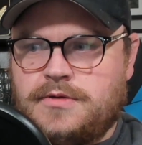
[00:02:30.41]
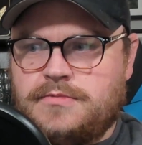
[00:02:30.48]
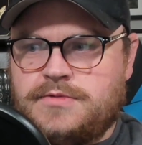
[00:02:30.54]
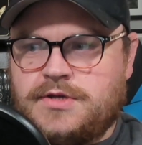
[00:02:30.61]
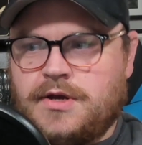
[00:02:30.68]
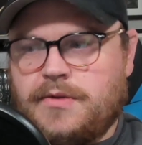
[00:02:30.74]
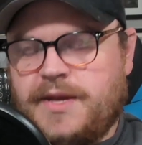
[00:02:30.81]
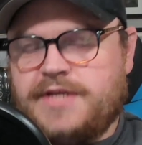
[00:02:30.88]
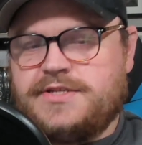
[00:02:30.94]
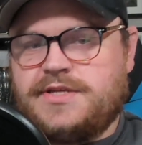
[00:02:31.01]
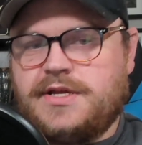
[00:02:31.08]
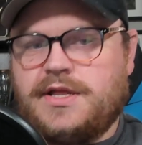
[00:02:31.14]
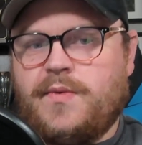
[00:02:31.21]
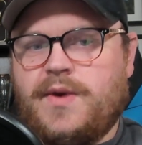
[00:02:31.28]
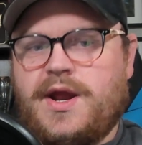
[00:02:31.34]
So
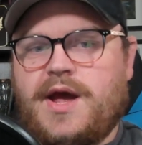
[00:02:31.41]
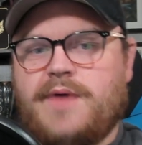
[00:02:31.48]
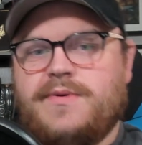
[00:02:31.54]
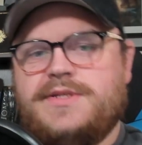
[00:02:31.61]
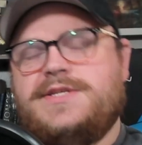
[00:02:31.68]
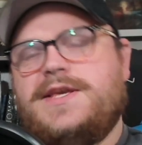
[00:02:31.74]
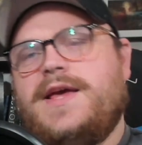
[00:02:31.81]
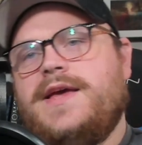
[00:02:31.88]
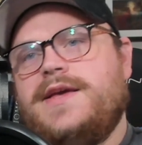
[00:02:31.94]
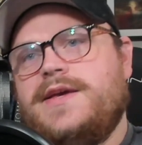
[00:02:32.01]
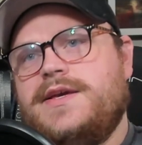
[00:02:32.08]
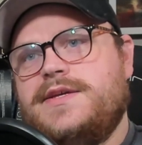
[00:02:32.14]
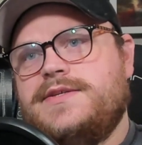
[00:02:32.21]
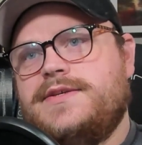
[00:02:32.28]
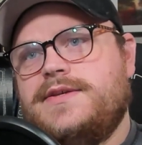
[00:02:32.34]
basically, what I would say
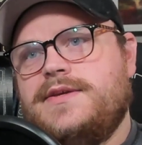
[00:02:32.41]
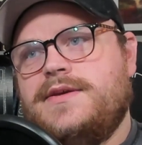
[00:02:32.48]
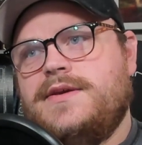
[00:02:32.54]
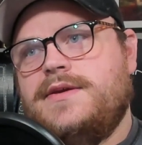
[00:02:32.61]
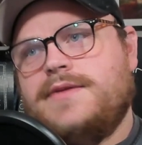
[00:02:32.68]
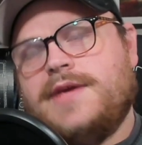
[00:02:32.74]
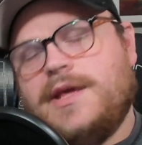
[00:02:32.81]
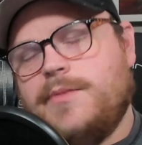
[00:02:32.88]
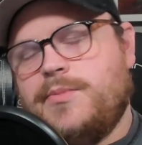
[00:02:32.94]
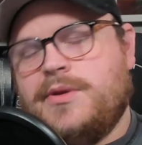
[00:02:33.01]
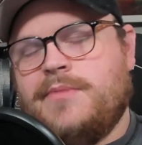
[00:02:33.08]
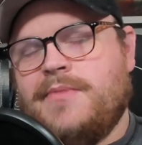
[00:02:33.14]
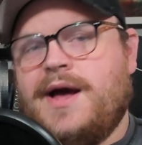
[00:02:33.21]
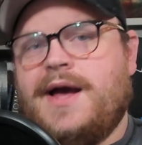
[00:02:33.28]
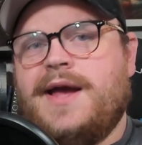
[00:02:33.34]
is keep
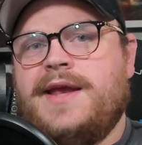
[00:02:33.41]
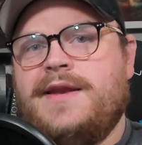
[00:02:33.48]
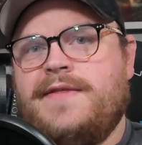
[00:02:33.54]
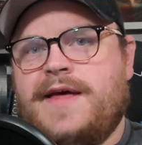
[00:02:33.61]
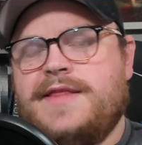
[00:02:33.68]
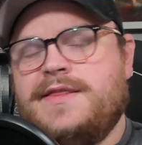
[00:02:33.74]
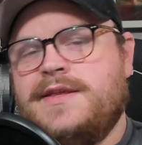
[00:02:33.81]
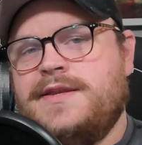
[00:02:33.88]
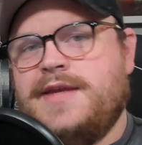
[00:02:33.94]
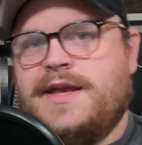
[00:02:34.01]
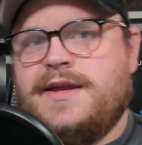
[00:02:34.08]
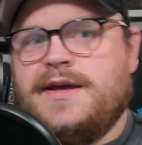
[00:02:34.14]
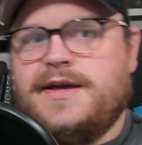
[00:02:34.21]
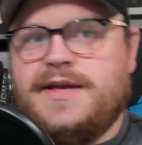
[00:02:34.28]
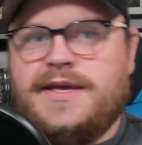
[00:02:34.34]
in mind that the
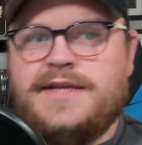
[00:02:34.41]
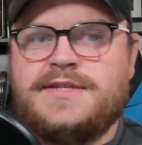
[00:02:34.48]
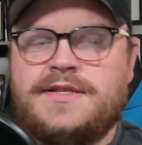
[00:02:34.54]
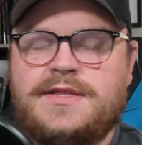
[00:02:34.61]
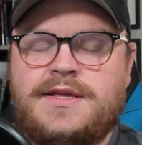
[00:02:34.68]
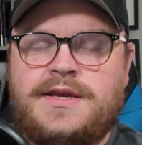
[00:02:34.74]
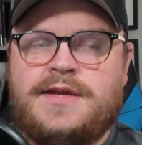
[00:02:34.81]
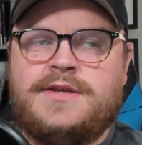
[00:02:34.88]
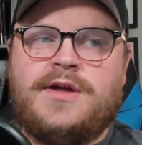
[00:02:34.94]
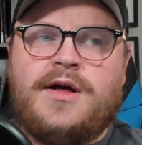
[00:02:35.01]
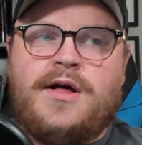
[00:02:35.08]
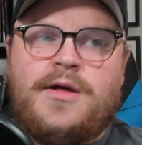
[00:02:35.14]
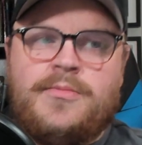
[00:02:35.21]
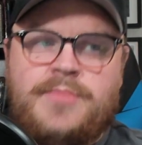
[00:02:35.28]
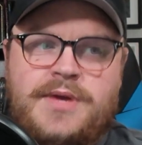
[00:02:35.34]
data isn't the end
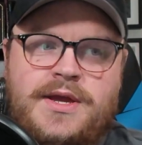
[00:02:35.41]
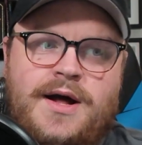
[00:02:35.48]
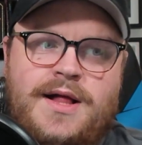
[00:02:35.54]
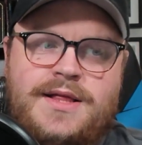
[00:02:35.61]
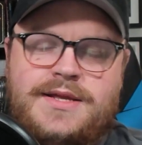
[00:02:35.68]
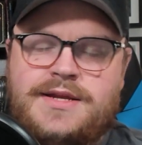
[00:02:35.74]
all be all.